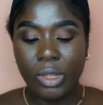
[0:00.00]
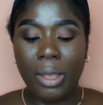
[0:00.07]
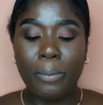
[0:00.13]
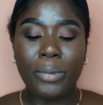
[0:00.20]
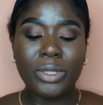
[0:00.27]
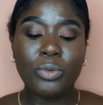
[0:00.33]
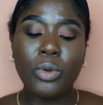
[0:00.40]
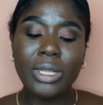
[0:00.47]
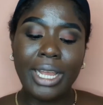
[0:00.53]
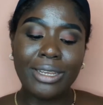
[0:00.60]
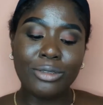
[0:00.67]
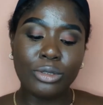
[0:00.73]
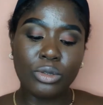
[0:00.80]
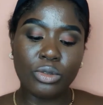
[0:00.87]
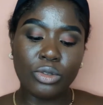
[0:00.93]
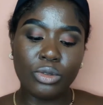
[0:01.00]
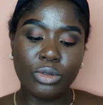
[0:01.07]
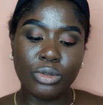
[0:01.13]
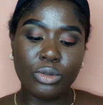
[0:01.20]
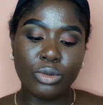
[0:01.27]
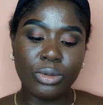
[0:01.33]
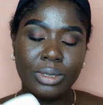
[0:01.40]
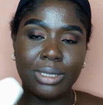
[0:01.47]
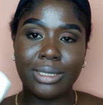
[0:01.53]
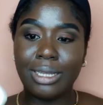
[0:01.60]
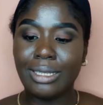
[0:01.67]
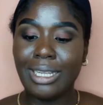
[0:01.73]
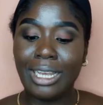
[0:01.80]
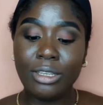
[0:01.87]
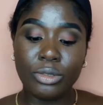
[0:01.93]
But when I used to use those
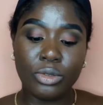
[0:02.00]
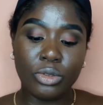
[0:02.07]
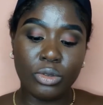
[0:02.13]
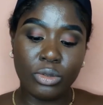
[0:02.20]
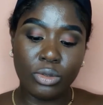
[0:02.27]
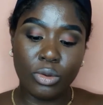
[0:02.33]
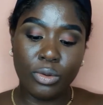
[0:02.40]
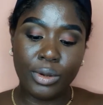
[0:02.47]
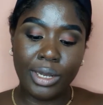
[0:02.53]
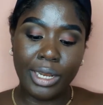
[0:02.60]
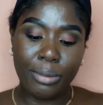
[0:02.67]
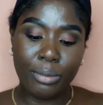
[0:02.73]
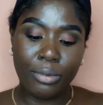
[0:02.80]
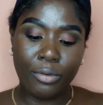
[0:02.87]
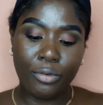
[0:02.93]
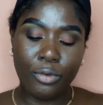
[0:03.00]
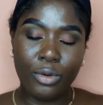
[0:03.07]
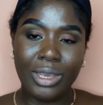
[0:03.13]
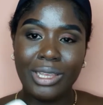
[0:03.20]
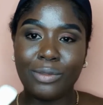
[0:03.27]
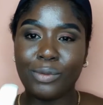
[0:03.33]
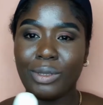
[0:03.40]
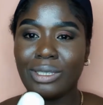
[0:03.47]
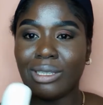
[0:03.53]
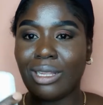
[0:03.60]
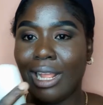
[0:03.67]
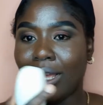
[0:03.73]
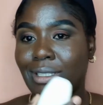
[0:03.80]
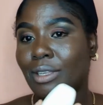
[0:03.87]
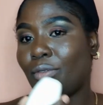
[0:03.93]
days, I used to use Olay before. It was
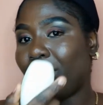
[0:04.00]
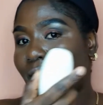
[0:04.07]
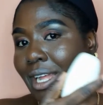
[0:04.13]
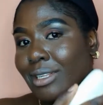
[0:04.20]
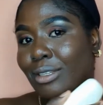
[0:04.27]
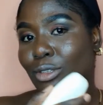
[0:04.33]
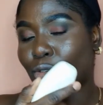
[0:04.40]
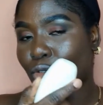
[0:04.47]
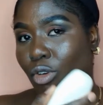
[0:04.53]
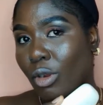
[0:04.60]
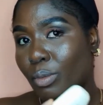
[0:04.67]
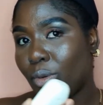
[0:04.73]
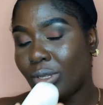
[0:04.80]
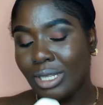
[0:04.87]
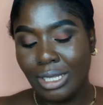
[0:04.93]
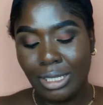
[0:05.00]
like as if it had a scrub on